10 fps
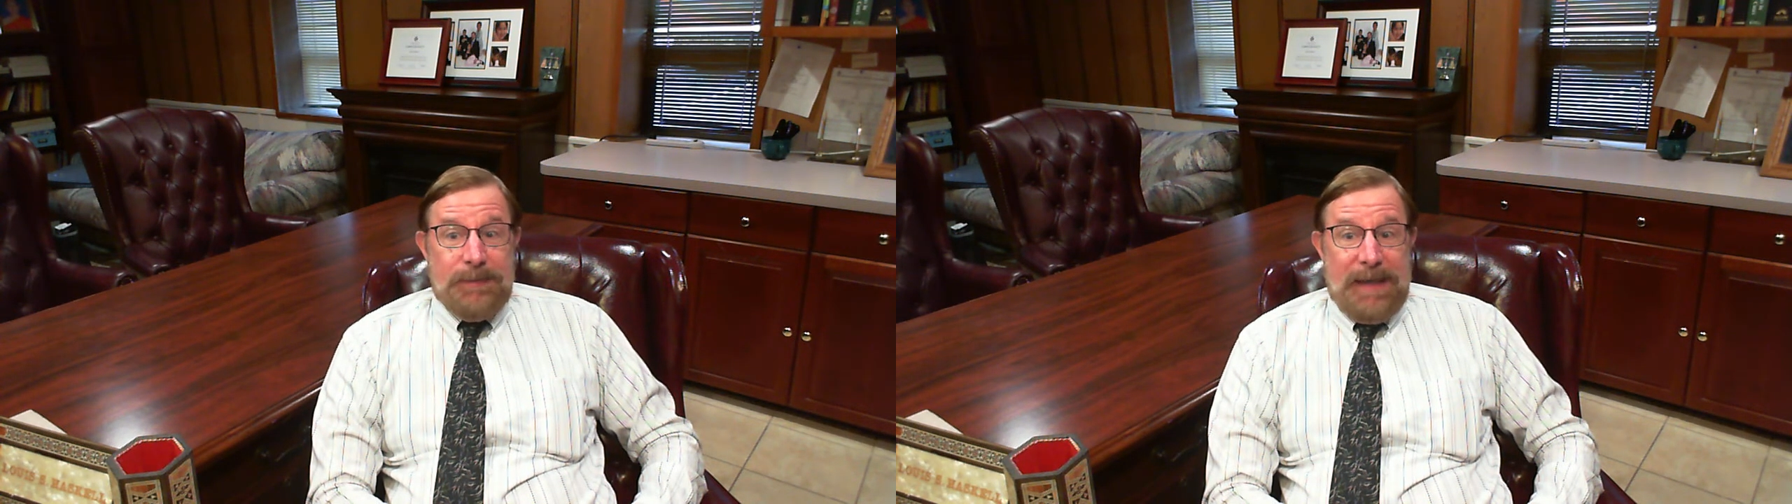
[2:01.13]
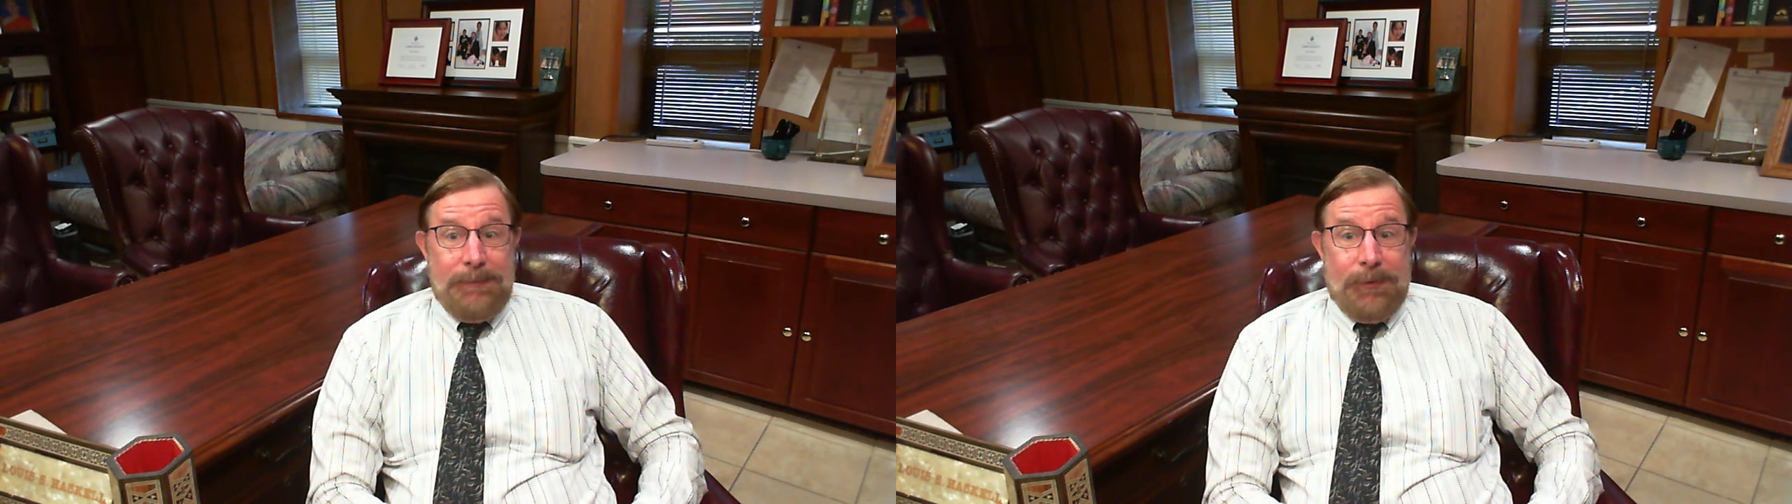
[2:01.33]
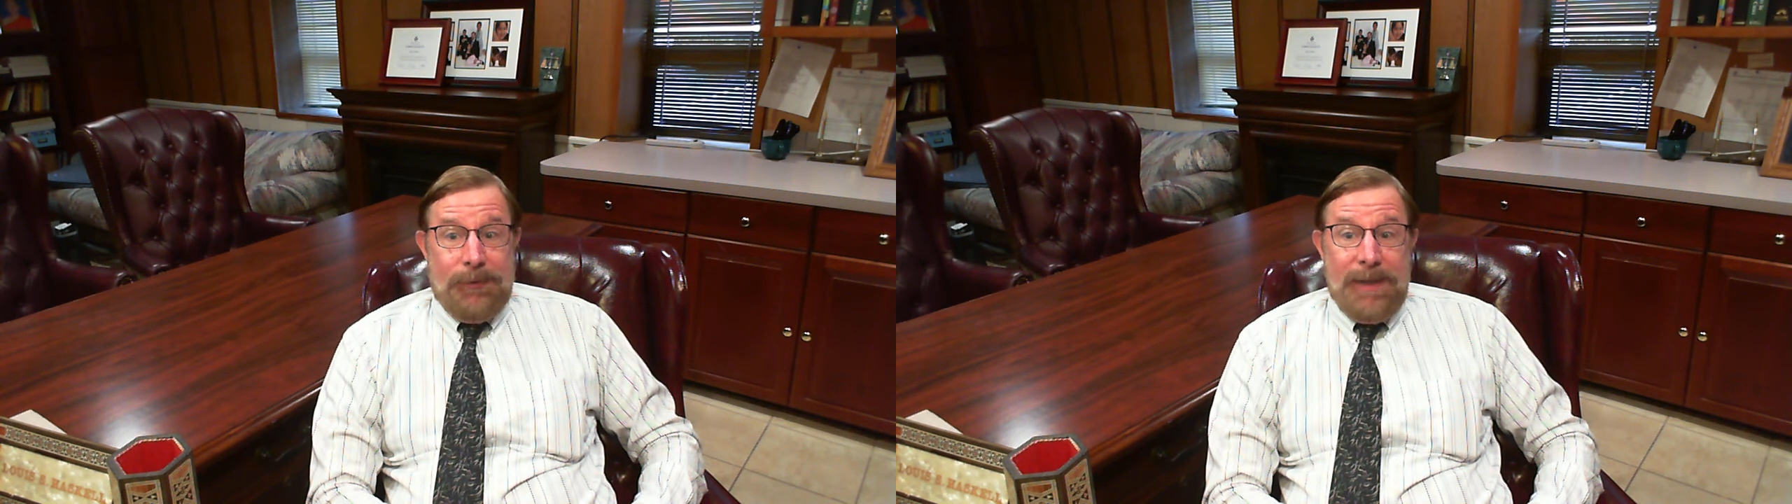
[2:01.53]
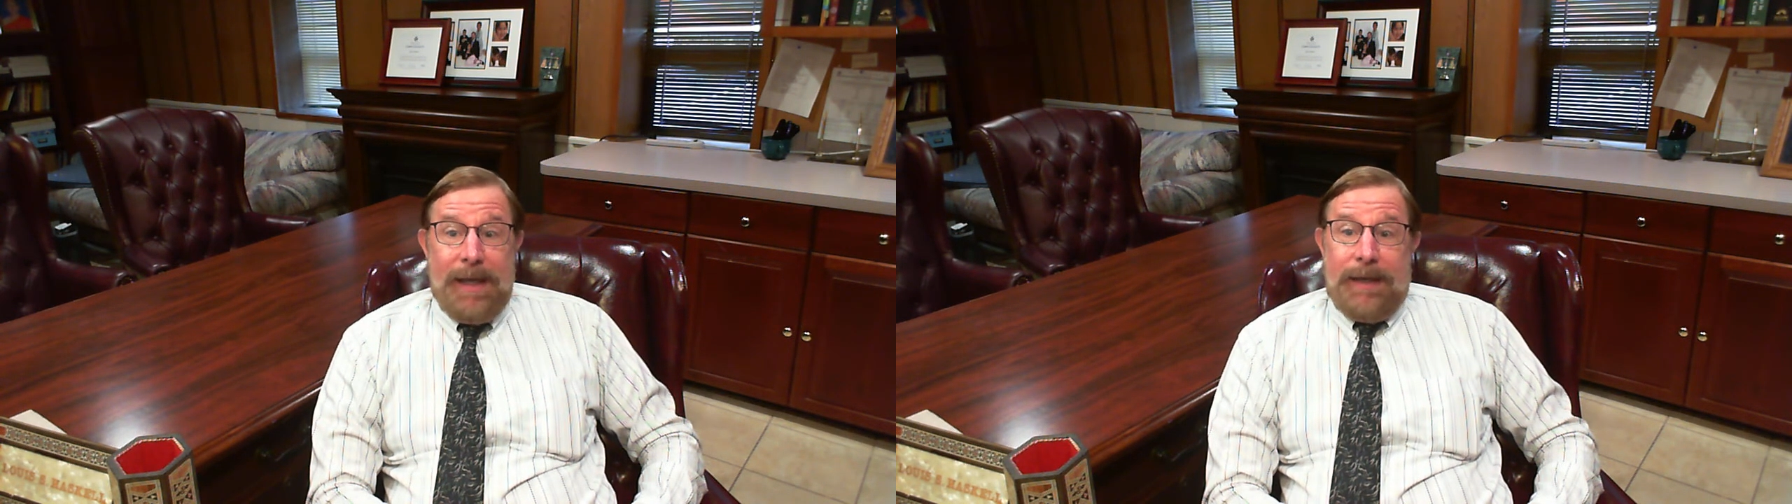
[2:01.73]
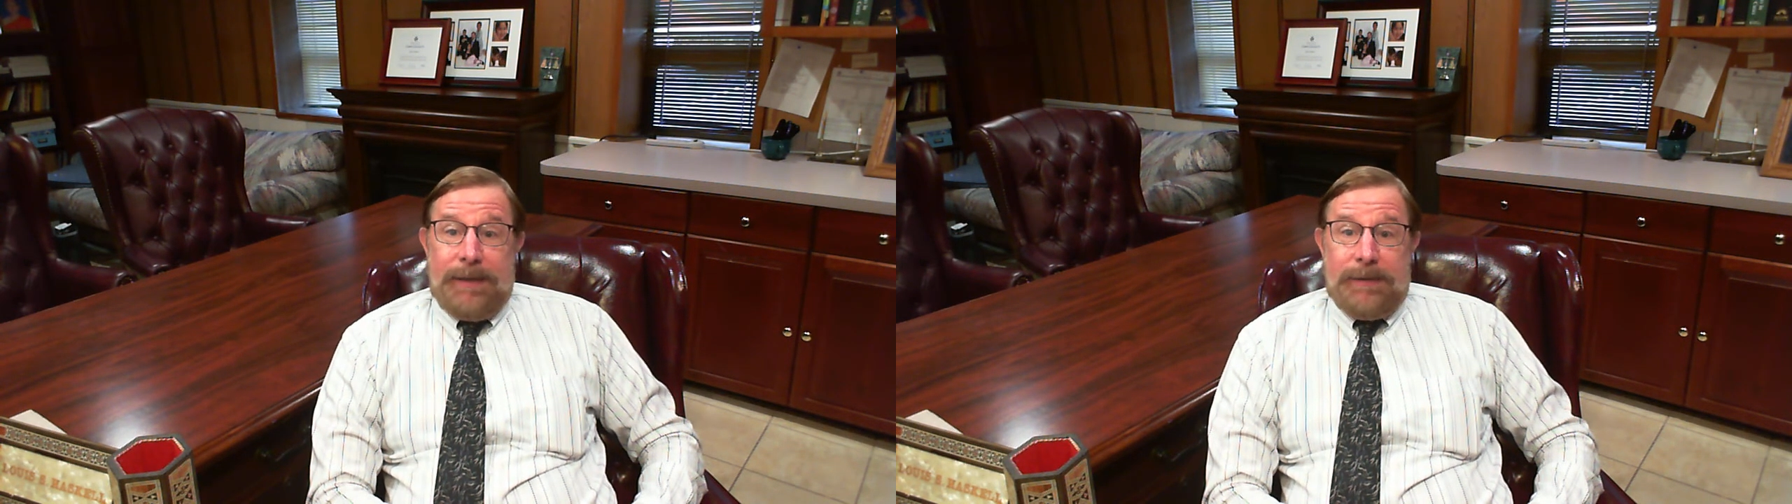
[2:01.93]
people
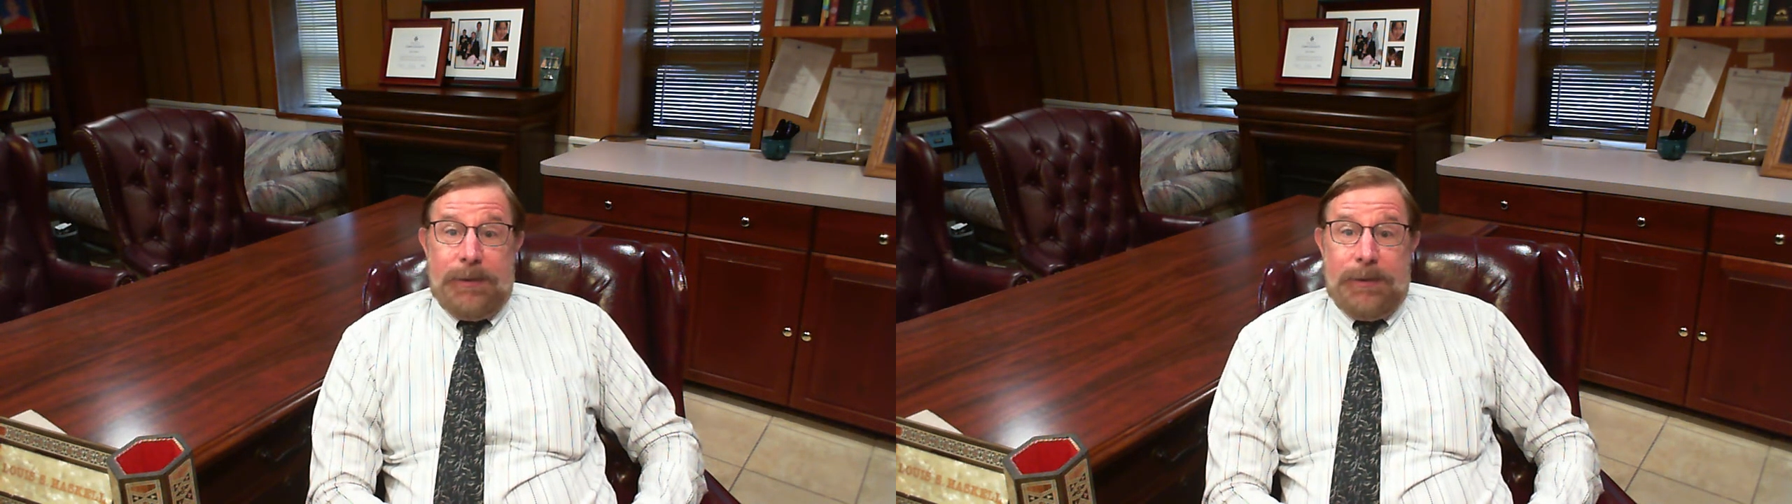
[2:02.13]
to